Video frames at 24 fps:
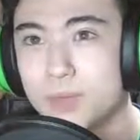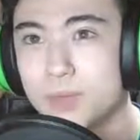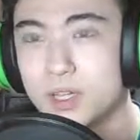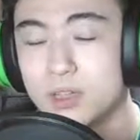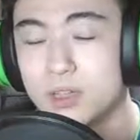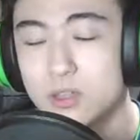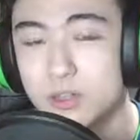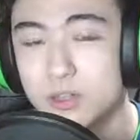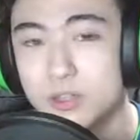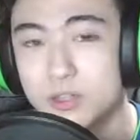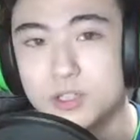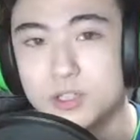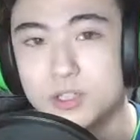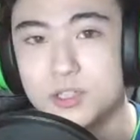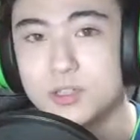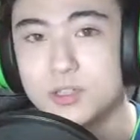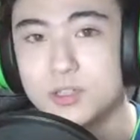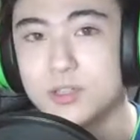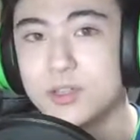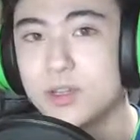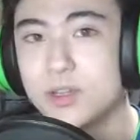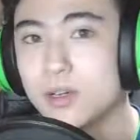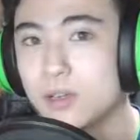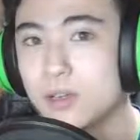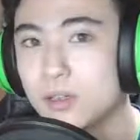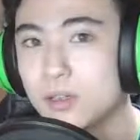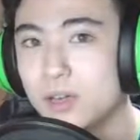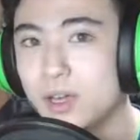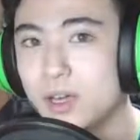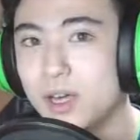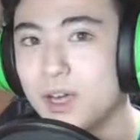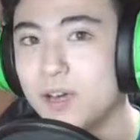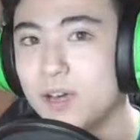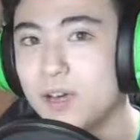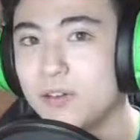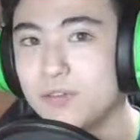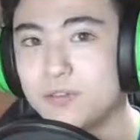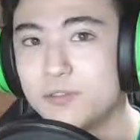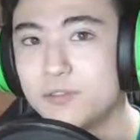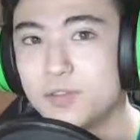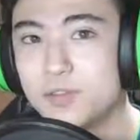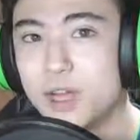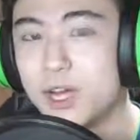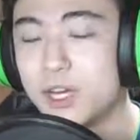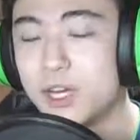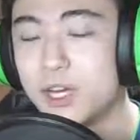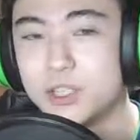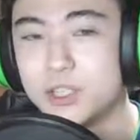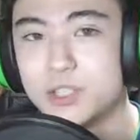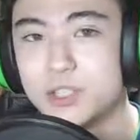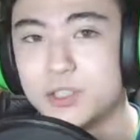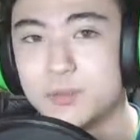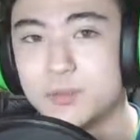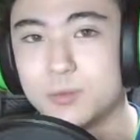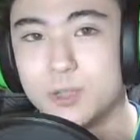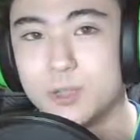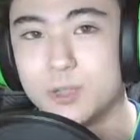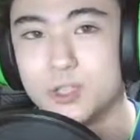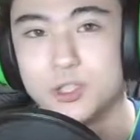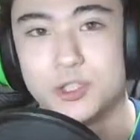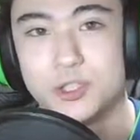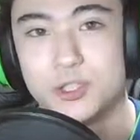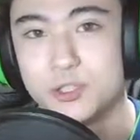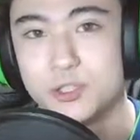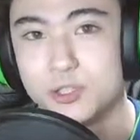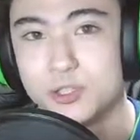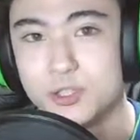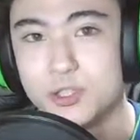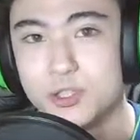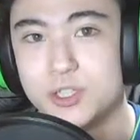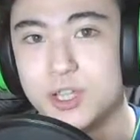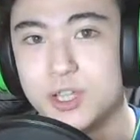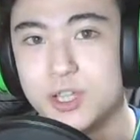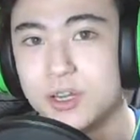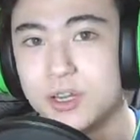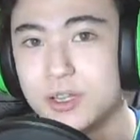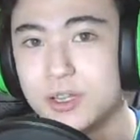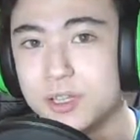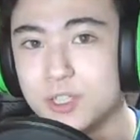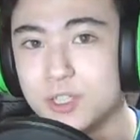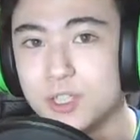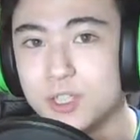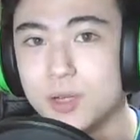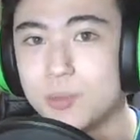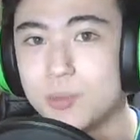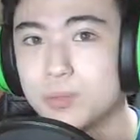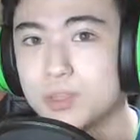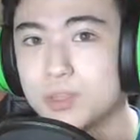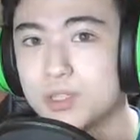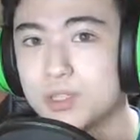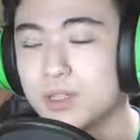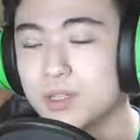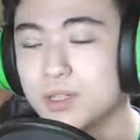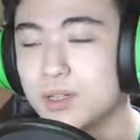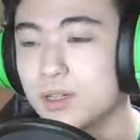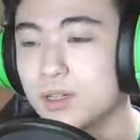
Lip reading: Lawson. They all have cash registers that accept